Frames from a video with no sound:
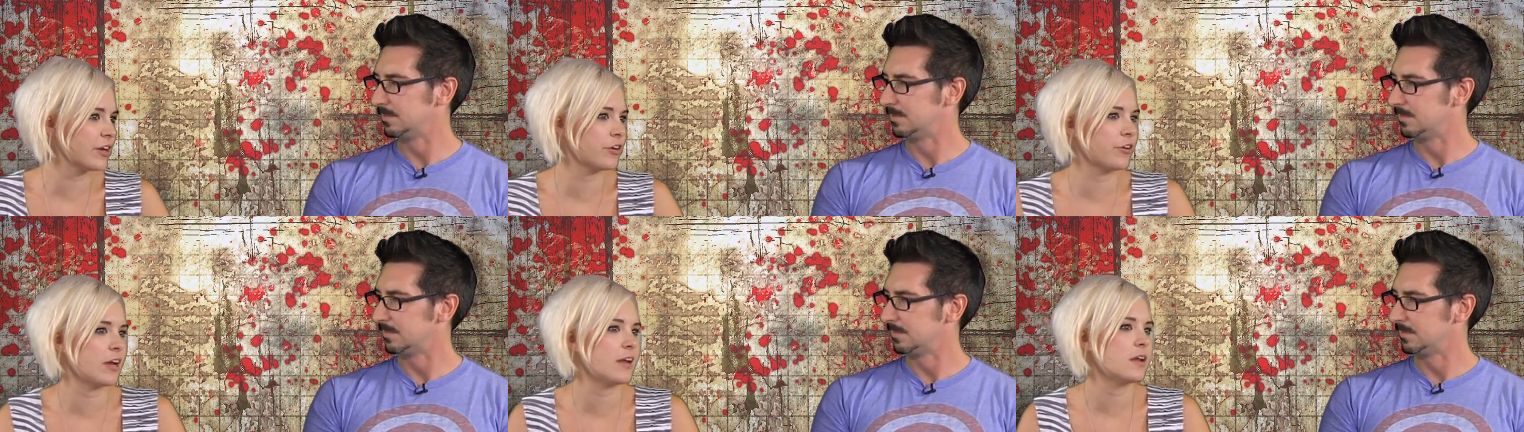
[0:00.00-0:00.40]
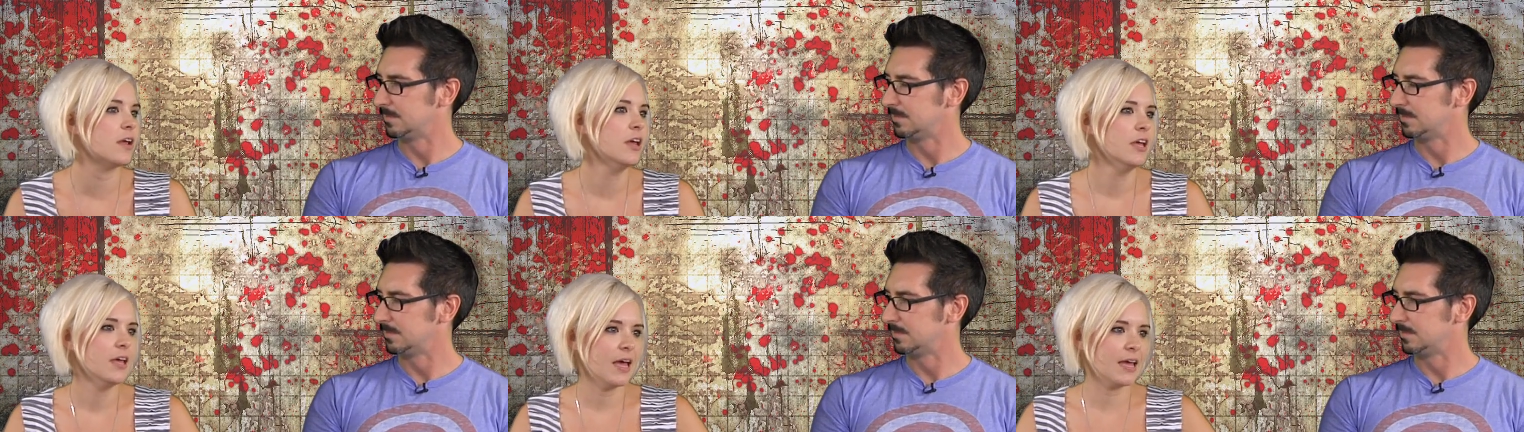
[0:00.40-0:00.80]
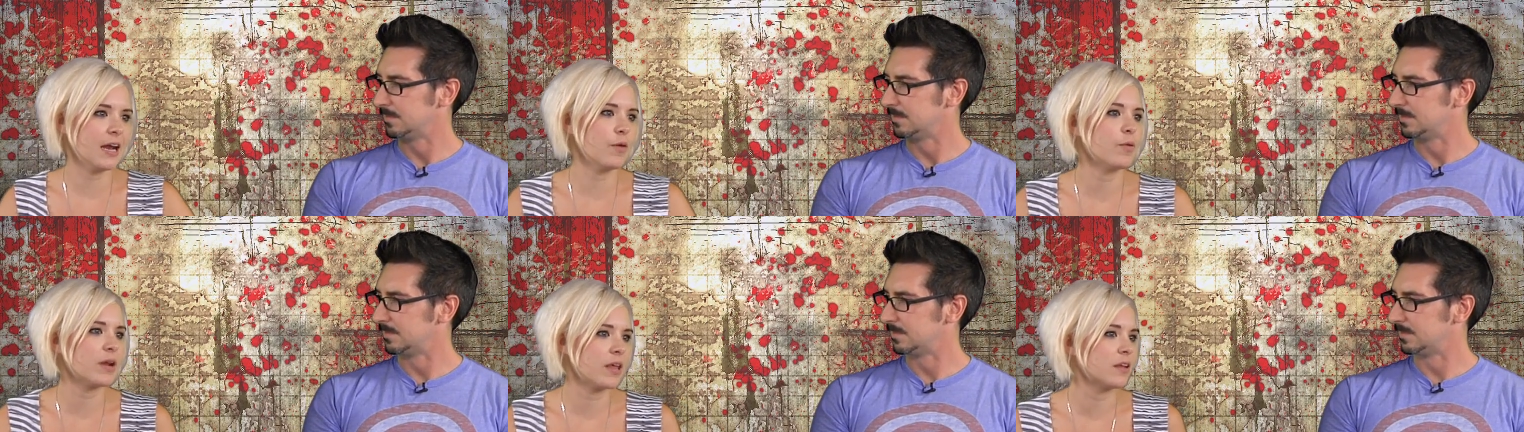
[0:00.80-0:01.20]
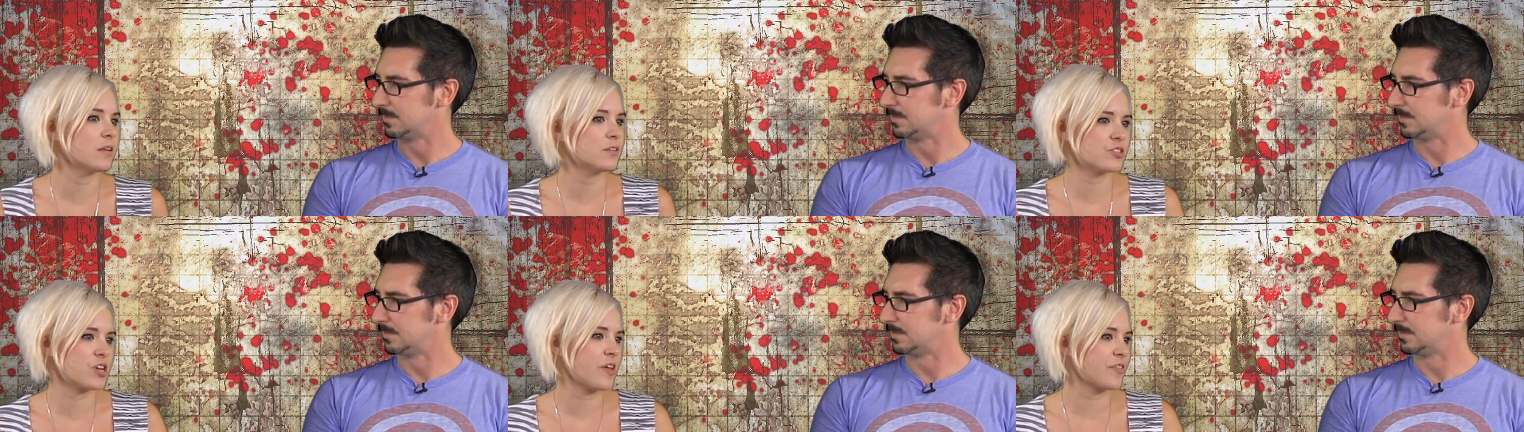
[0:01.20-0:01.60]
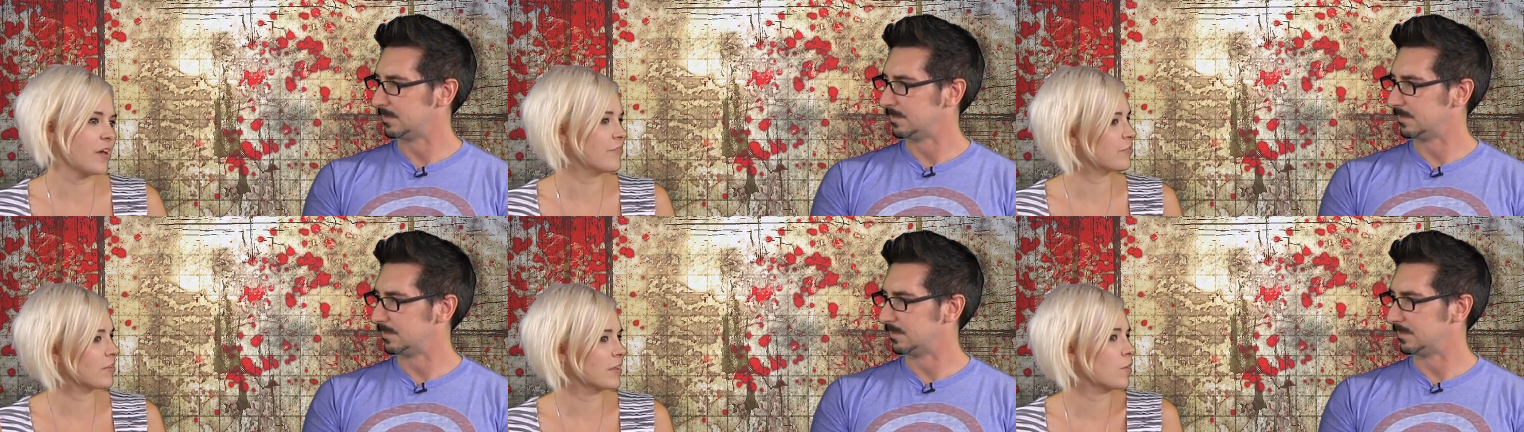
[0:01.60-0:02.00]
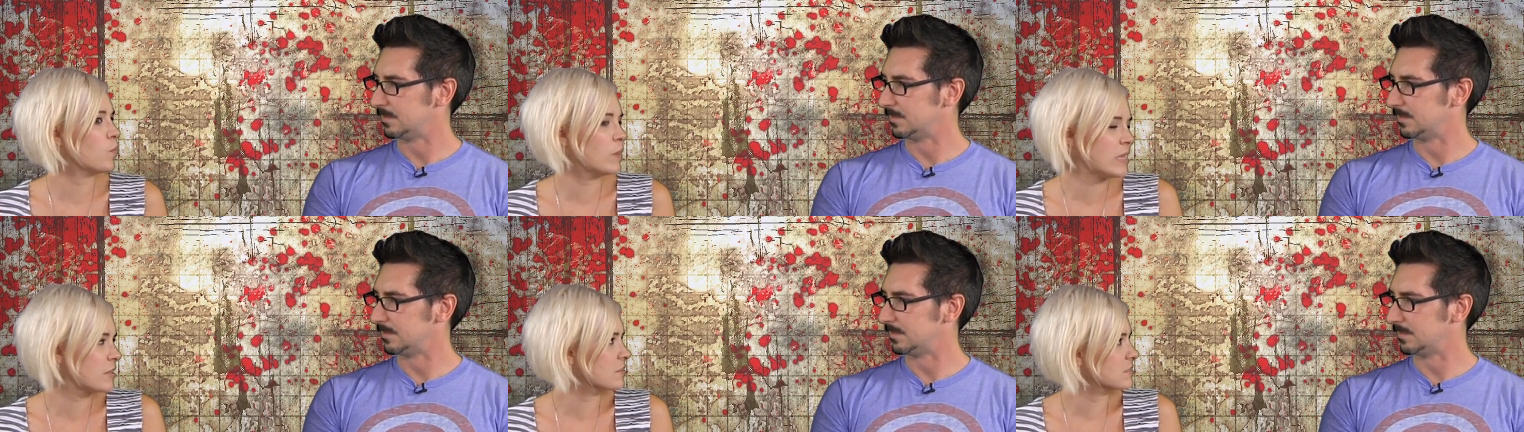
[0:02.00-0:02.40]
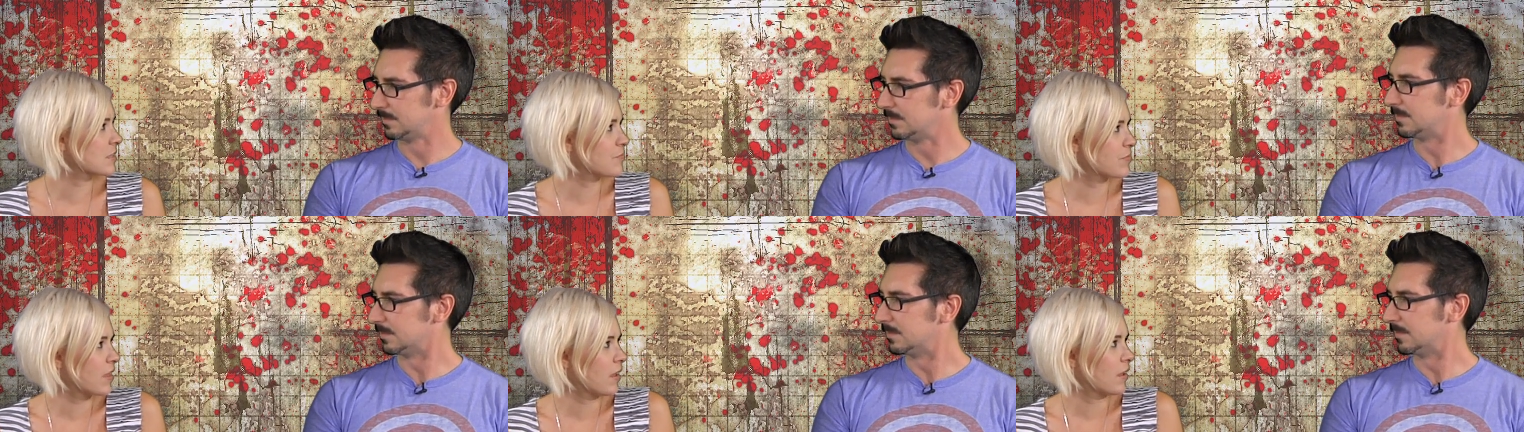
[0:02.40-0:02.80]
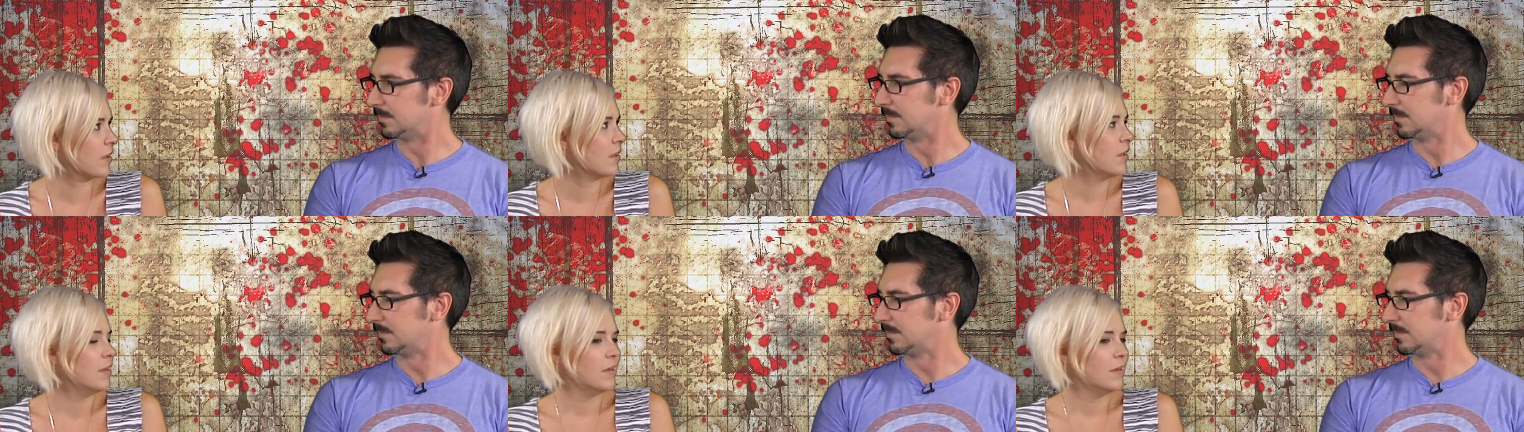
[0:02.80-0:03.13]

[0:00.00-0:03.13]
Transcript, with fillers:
Speaker 1: very green, and I went in and shot that for like a week or something,